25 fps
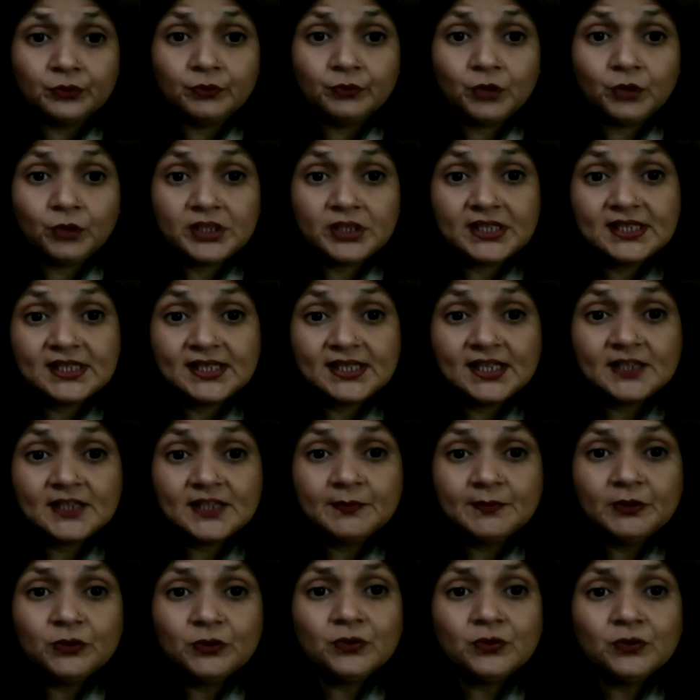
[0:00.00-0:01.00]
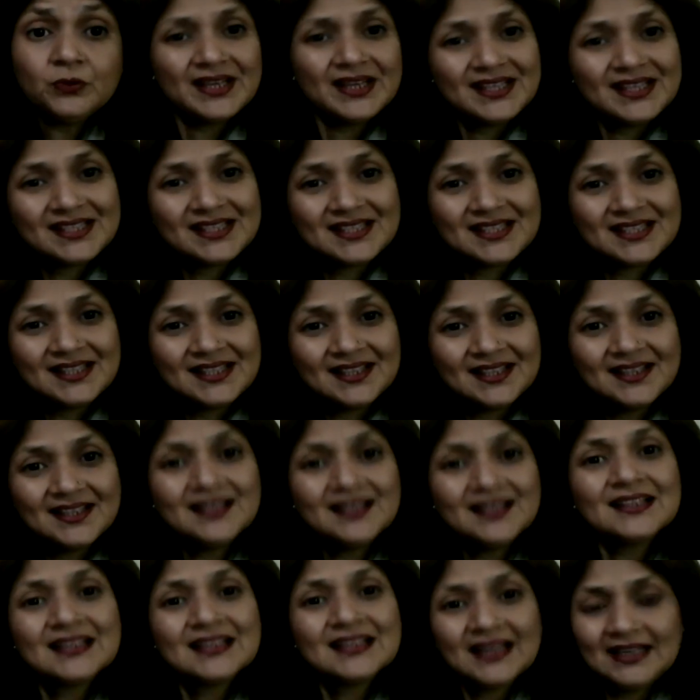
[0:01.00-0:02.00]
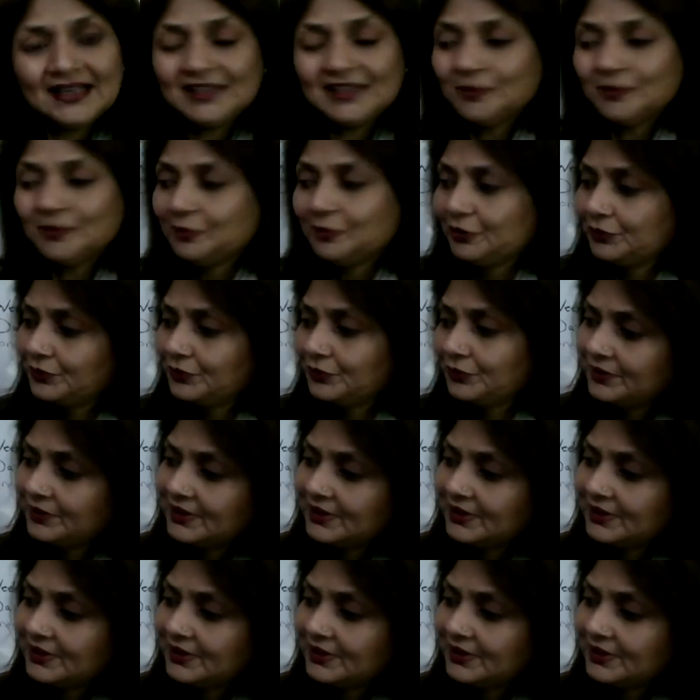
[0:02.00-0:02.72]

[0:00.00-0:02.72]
What is this blue? It's the color blue.